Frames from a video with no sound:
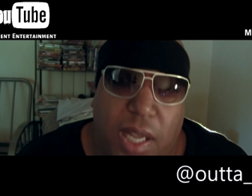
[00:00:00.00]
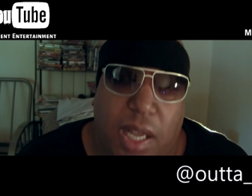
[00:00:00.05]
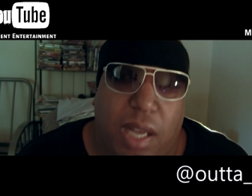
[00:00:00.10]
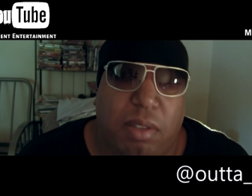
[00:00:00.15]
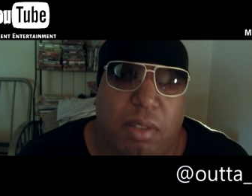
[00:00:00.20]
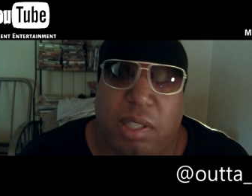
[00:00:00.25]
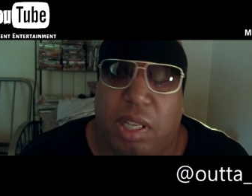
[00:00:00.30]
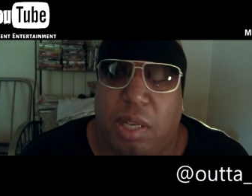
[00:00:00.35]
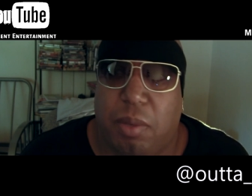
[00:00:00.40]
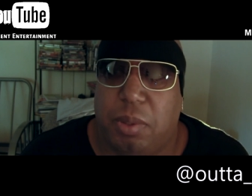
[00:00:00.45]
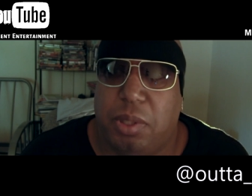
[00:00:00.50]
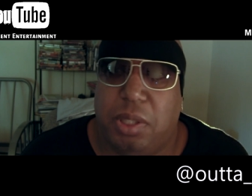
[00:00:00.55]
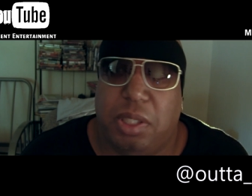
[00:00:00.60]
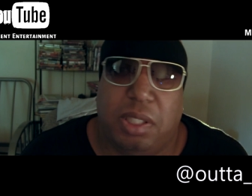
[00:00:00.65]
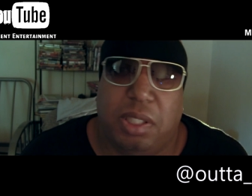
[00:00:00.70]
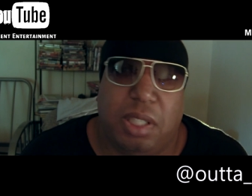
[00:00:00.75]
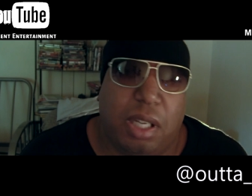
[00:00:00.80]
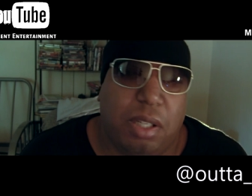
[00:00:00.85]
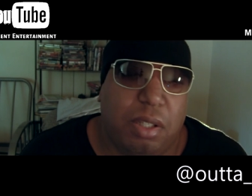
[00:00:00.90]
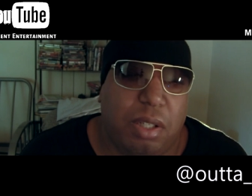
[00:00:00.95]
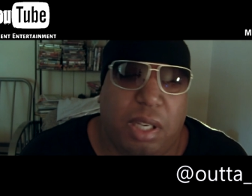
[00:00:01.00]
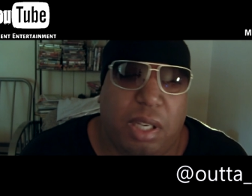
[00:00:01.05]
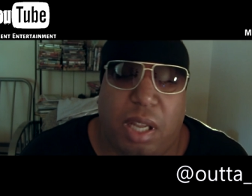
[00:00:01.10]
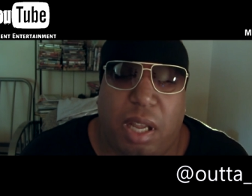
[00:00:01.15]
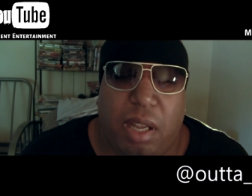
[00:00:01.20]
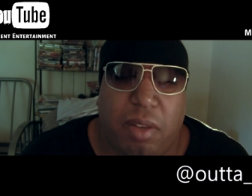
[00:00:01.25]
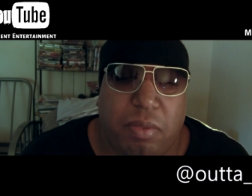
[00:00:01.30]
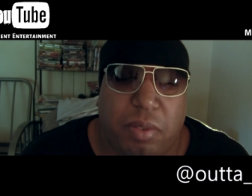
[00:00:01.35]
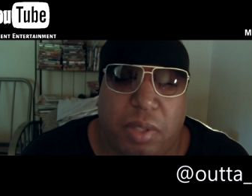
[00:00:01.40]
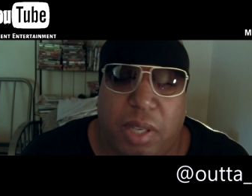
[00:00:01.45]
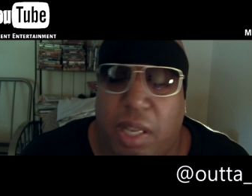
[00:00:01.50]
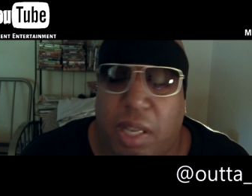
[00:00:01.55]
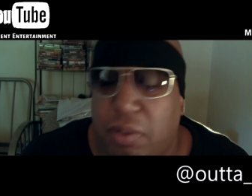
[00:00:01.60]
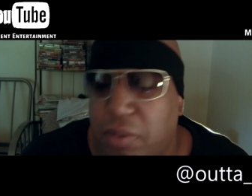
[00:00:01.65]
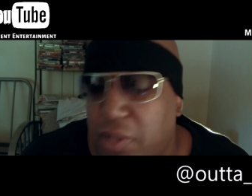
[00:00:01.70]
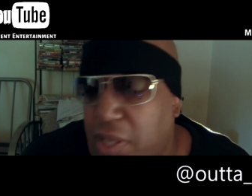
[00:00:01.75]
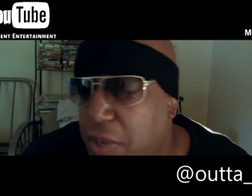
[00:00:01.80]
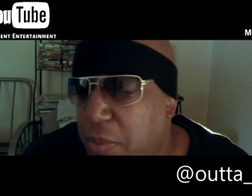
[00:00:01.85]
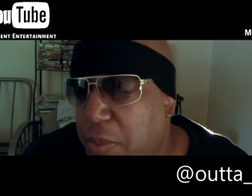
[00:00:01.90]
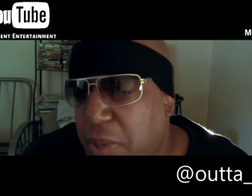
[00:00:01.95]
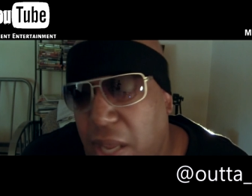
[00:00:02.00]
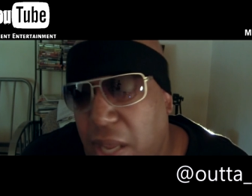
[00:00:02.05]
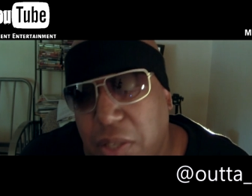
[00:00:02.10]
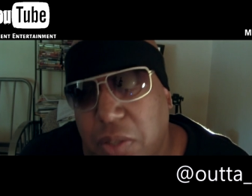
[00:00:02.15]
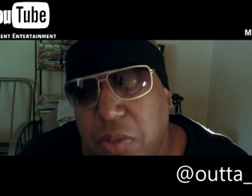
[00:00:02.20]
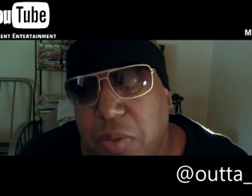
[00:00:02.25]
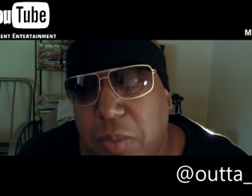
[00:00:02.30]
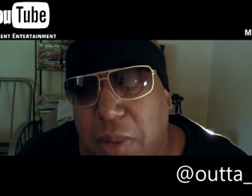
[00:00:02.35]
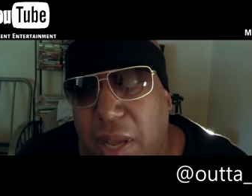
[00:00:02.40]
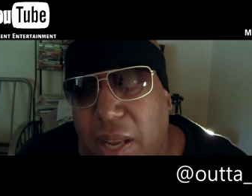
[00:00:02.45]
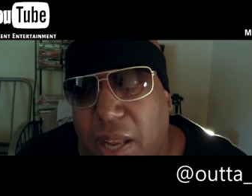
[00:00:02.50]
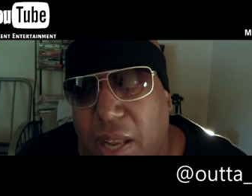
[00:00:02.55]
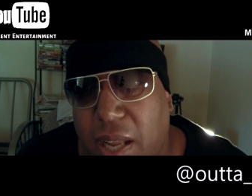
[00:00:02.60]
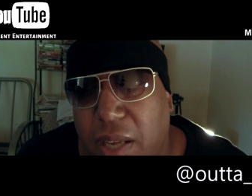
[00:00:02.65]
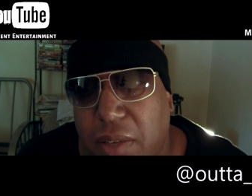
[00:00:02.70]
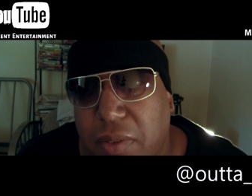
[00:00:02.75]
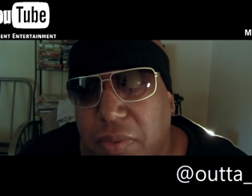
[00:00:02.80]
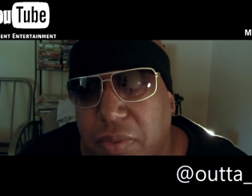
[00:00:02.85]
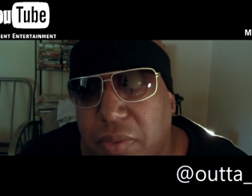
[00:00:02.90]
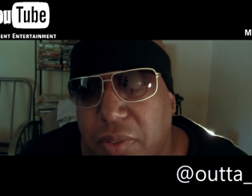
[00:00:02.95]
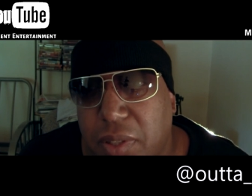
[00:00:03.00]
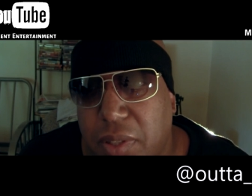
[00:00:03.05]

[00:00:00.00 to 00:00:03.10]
I don't care what she's done in her life, and I don't care what I do in my life.